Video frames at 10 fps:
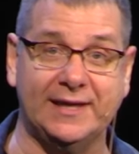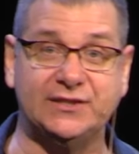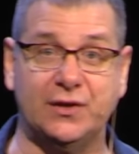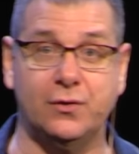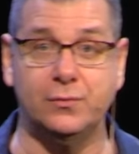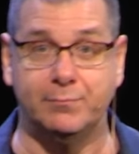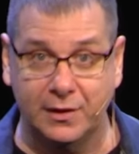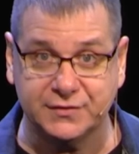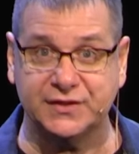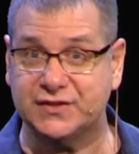And so
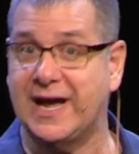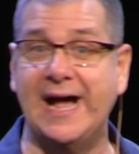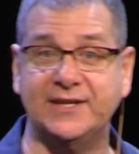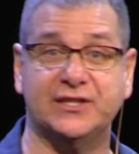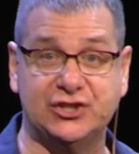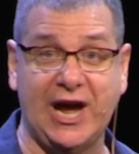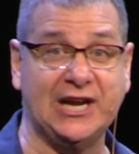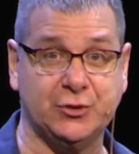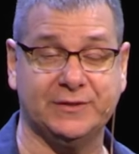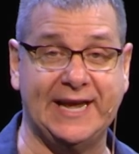Moses dies and
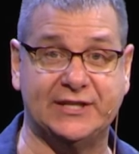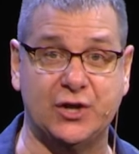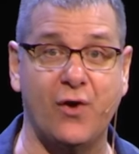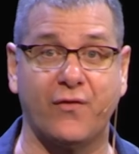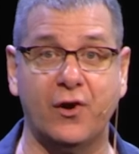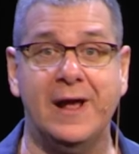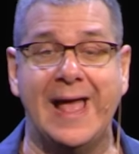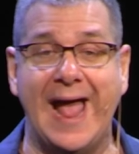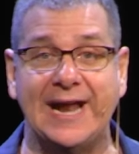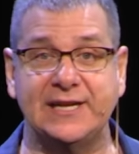Joshua takes over,
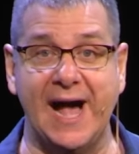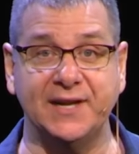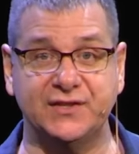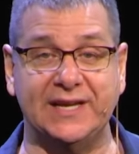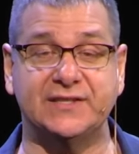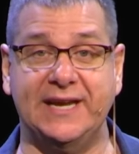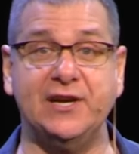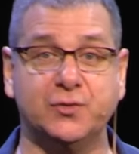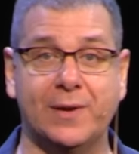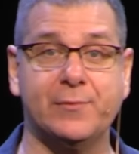and God says,
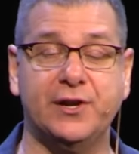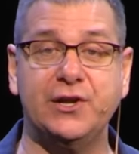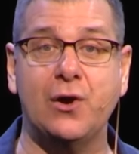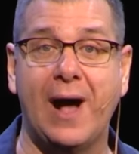here's what I'm going to do.